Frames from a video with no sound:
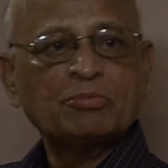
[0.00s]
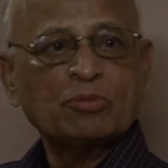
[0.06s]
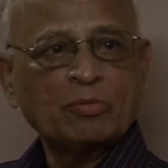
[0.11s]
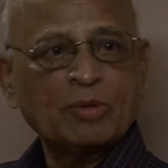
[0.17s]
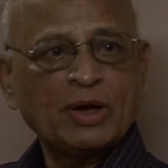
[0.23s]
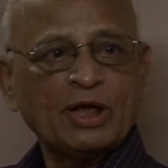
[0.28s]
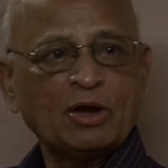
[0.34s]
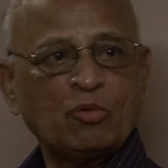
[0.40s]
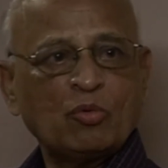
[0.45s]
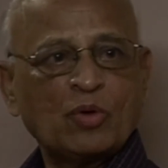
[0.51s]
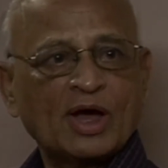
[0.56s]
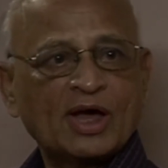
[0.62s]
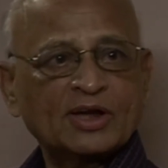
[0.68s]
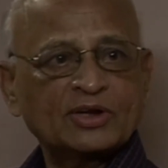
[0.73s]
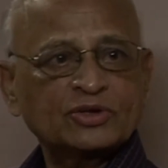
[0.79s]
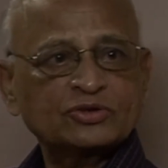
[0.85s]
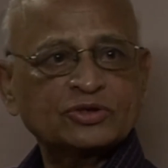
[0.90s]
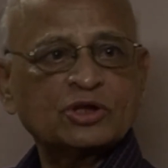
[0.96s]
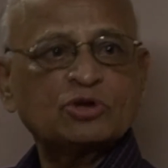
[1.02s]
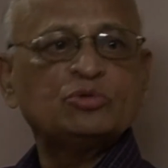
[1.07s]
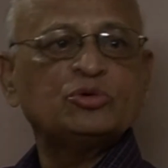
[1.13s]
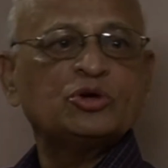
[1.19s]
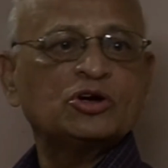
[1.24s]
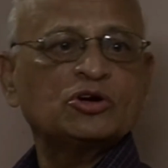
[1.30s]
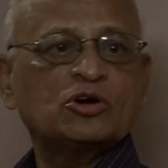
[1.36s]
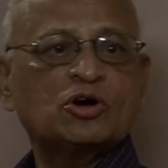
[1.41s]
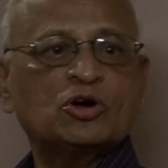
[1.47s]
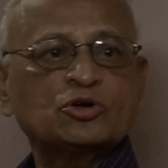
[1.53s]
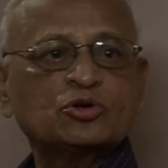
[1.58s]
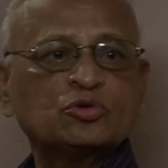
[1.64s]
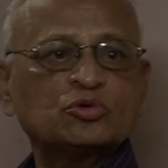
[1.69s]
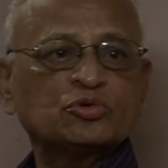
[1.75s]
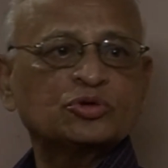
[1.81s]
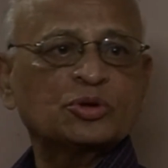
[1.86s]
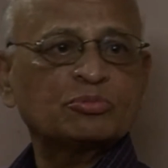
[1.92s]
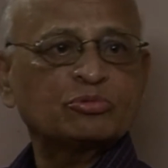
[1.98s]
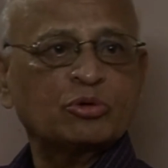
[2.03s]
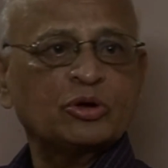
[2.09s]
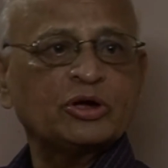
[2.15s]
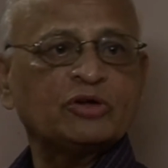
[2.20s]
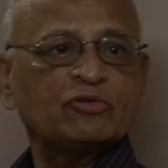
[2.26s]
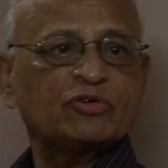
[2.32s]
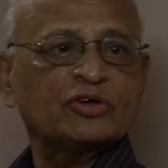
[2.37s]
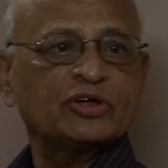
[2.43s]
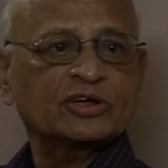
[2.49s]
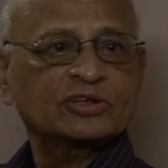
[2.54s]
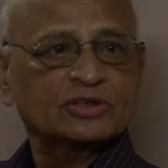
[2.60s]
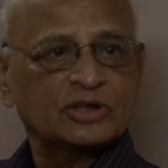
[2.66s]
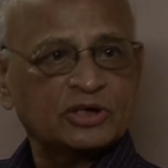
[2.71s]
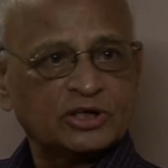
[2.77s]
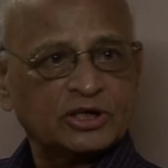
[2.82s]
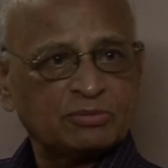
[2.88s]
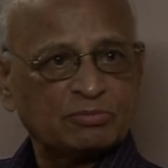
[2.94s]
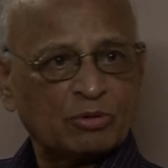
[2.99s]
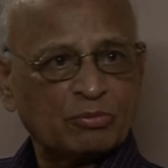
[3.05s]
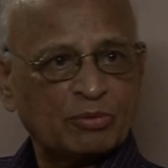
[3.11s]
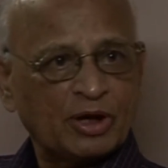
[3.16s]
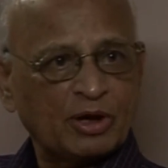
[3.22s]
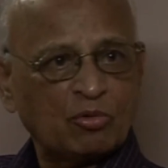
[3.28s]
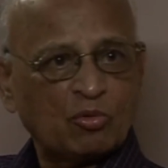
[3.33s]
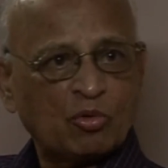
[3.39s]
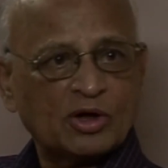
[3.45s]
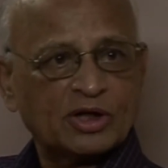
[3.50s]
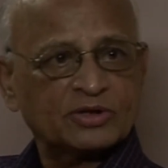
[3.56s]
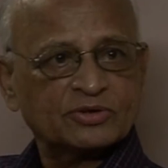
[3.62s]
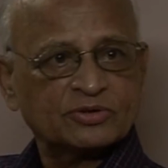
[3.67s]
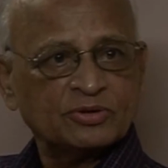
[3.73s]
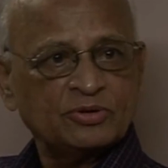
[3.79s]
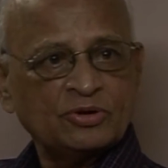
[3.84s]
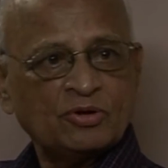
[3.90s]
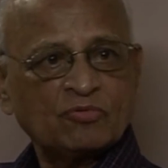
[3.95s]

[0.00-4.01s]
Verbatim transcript: mobile vans, now we have gone to some twenty-five or thirty mobile vans.